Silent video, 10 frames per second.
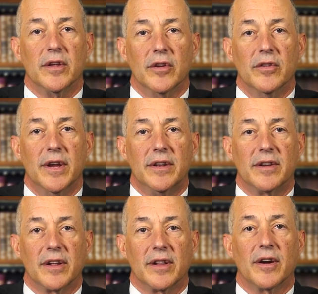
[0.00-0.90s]
you need
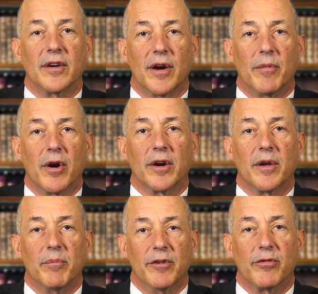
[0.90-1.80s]
to clear a
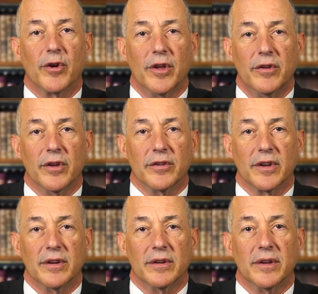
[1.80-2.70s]
mark before you use
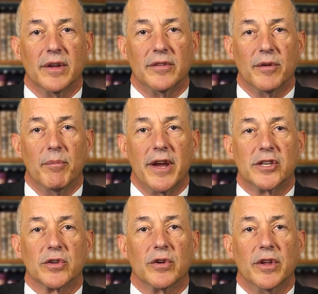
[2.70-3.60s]
it to
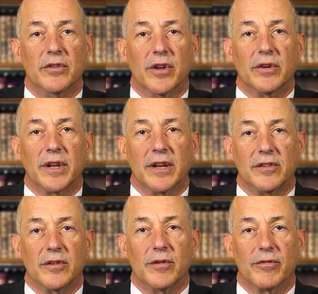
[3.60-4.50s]
make sure you don't get
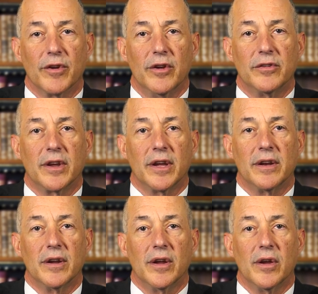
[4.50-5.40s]
sued for using it